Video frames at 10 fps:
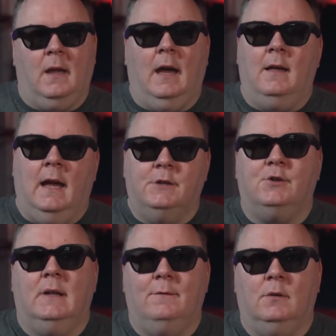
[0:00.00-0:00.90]
Uh,
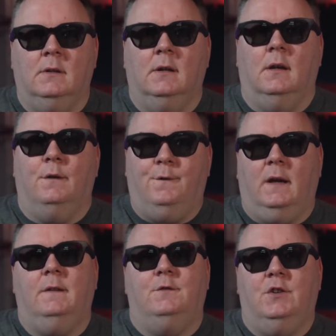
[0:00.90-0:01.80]
entry level
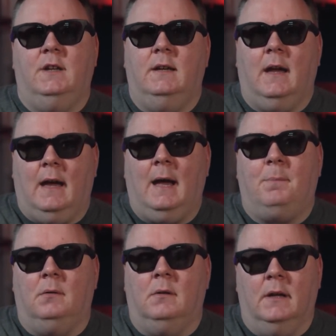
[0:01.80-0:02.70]
5G
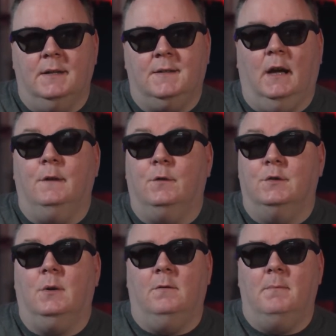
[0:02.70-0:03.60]
Apple is the iPhone
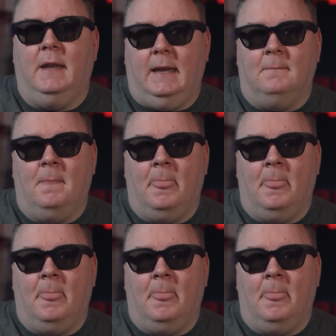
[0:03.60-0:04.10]
12 mini.